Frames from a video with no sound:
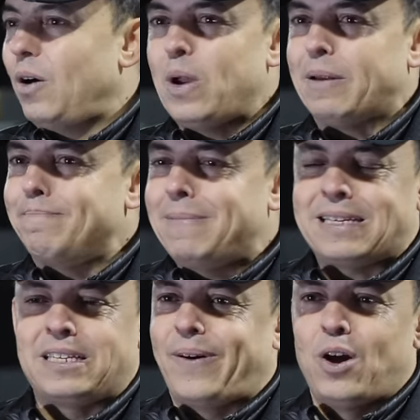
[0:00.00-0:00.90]
we had
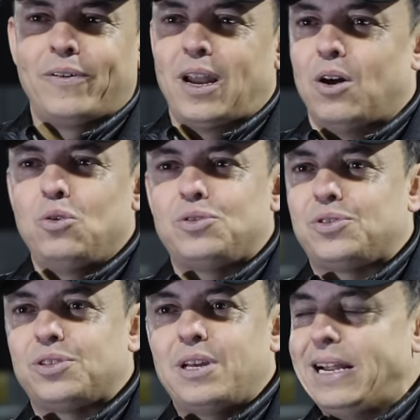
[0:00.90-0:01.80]
massive
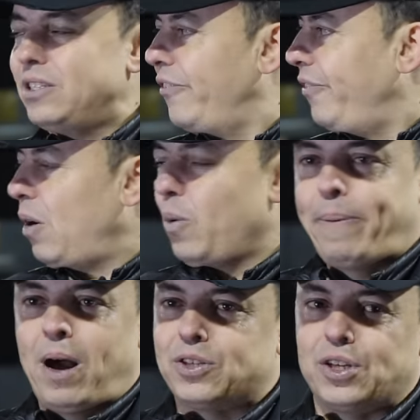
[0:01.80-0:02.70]
overloads, hence the fact we
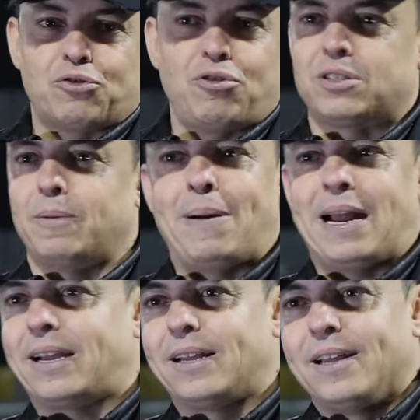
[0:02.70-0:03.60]
passed it across the
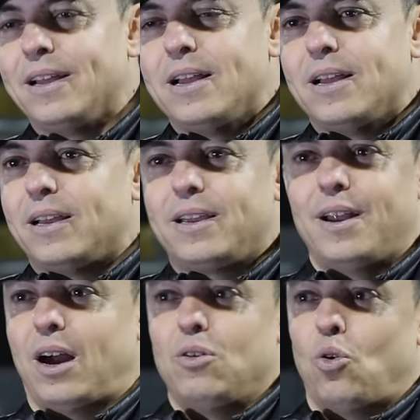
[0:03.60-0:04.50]
back,
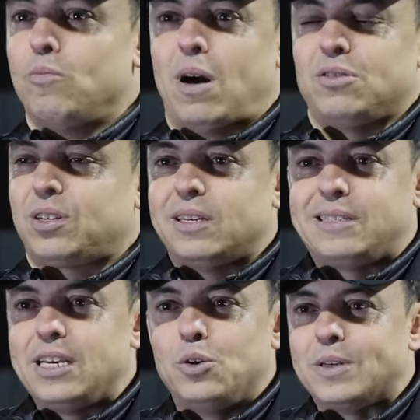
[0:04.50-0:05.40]
you know, almost
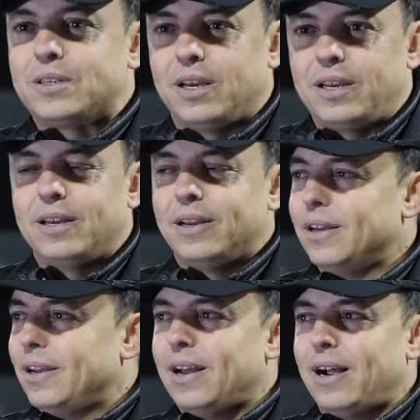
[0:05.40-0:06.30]
continuously,
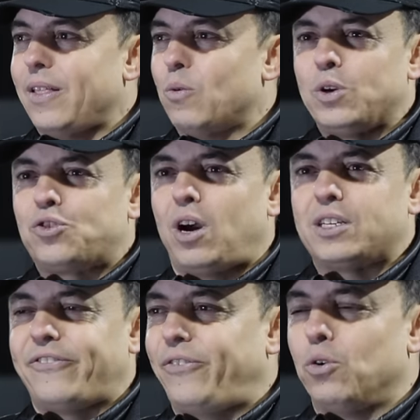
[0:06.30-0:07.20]
and then we
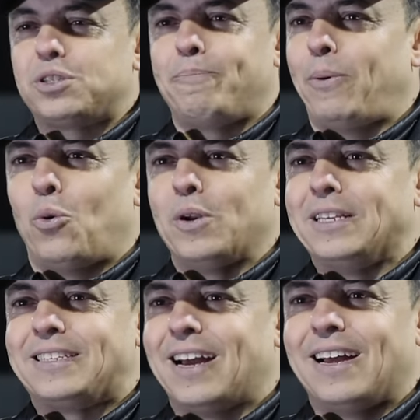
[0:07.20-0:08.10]
tried to force a ball
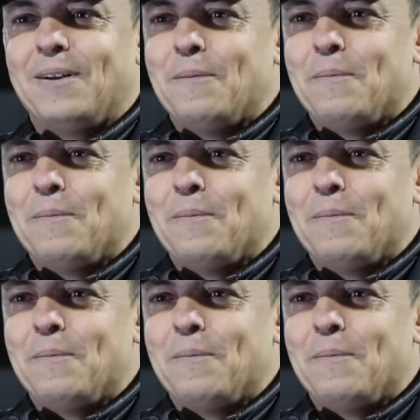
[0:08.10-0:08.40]
into